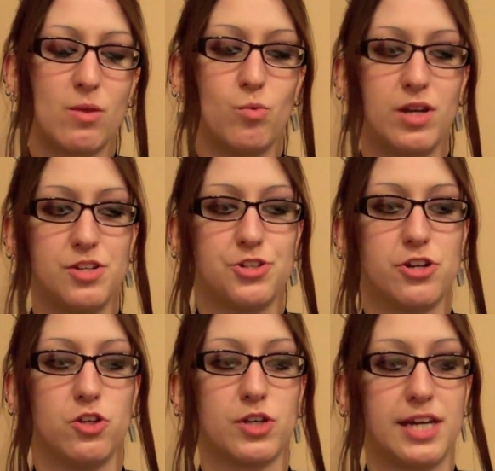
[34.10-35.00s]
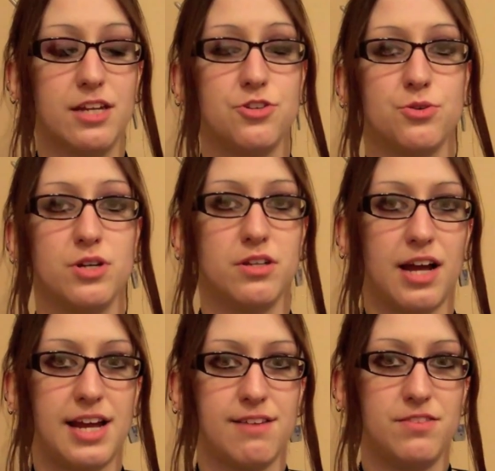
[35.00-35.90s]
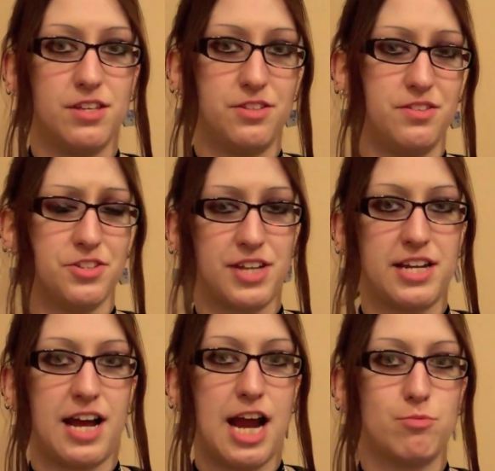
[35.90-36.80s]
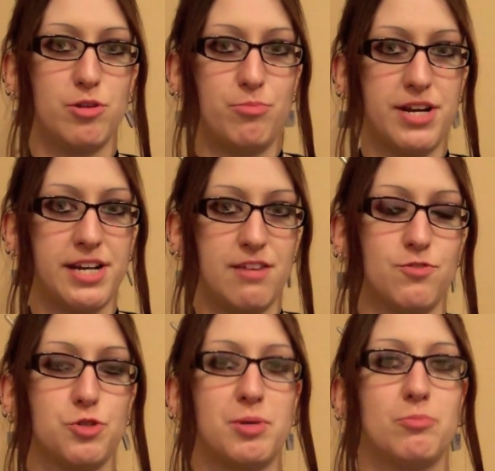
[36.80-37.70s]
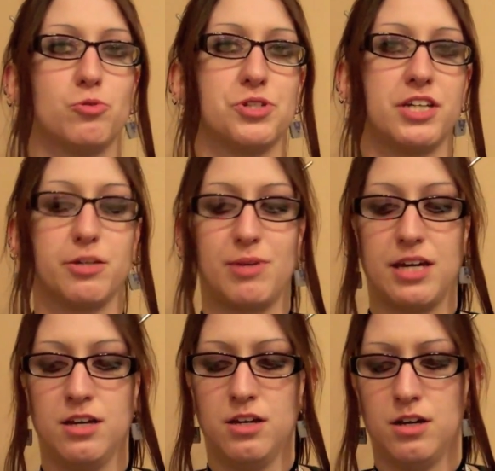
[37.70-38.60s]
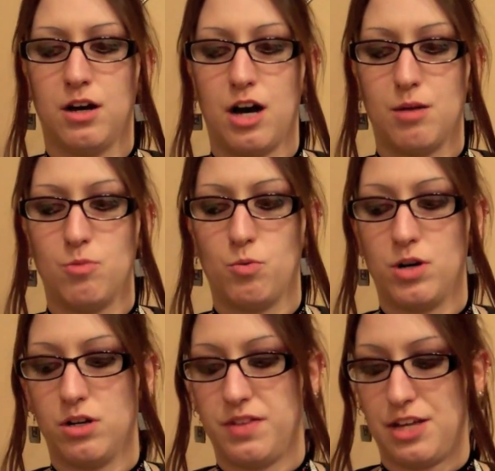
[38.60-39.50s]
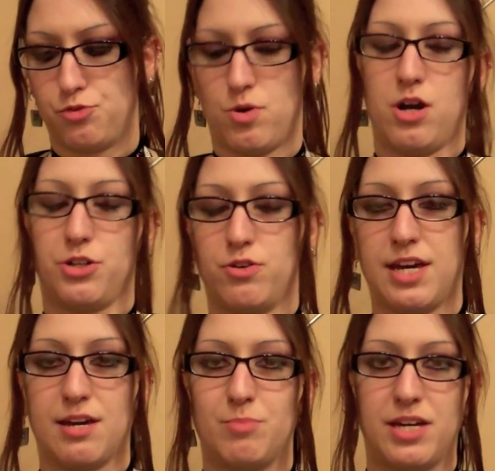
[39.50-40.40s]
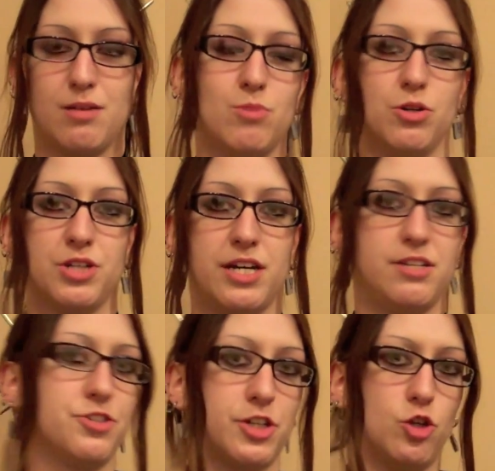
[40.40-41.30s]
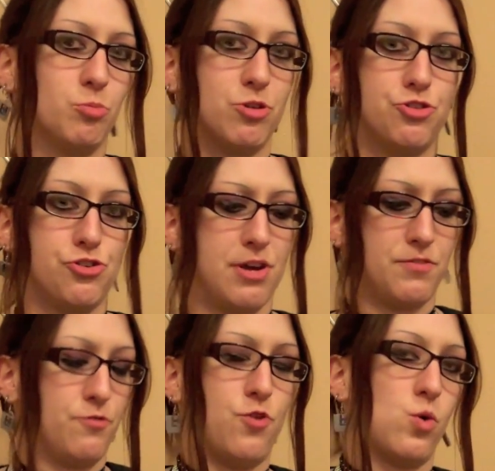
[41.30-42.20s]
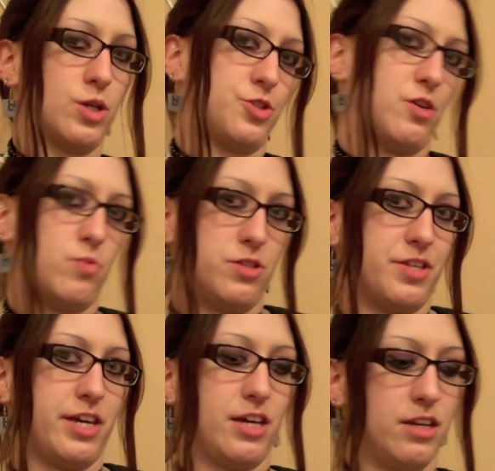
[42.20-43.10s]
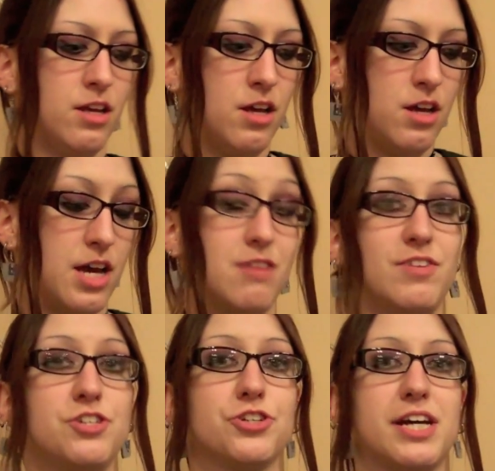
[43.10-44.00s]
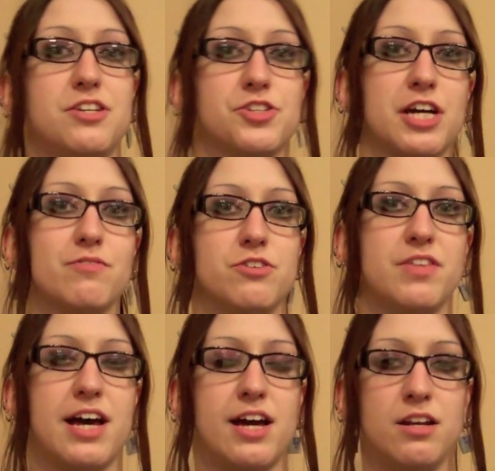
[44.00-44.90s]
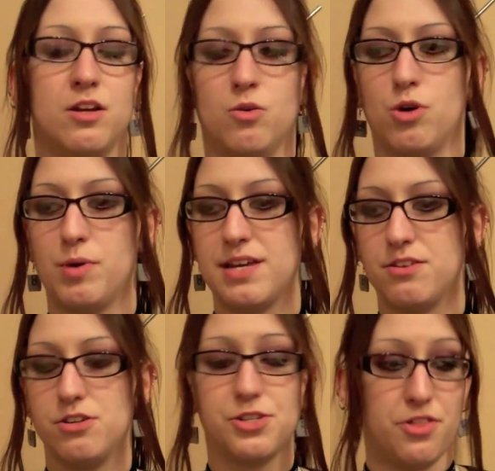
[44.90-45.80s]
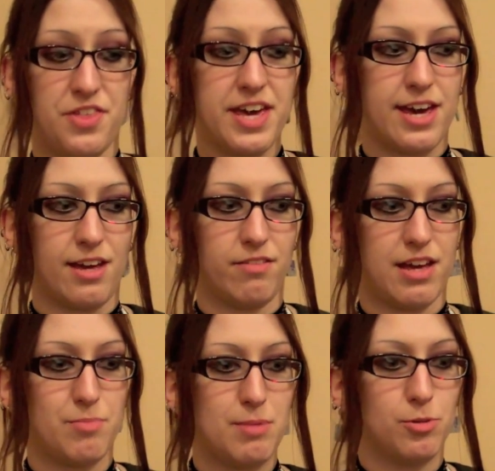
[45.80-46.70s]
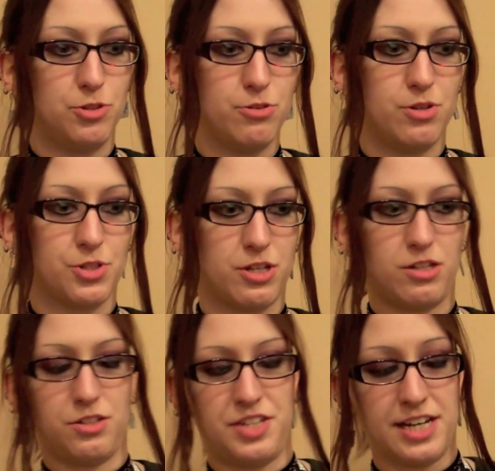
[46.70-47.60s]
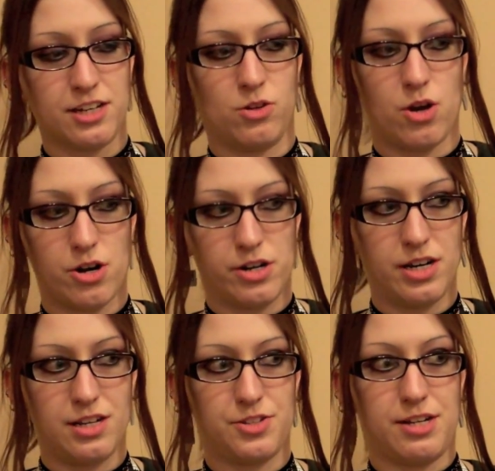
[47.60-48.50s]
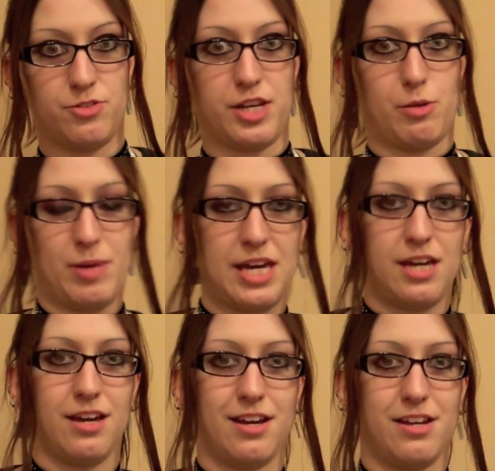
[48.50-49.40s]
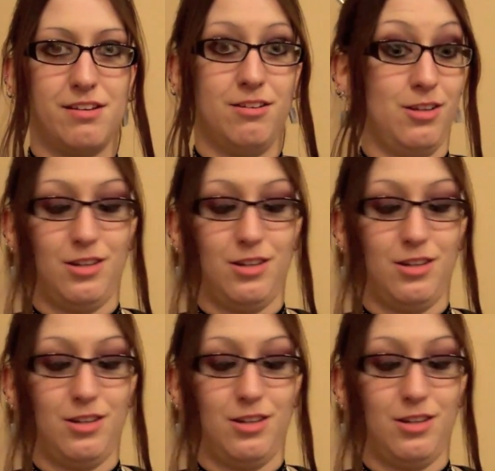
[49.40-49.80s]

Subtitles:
when I started looking into it, I have this kind of hybrid brain, and at first people were telling me, well, that's wrong. You can't be a multi-skilled person. You have to focus on one thing. And eventually I discovered that, well, wait, there is a thing that people do. It's called technical art, and it sounds like me, and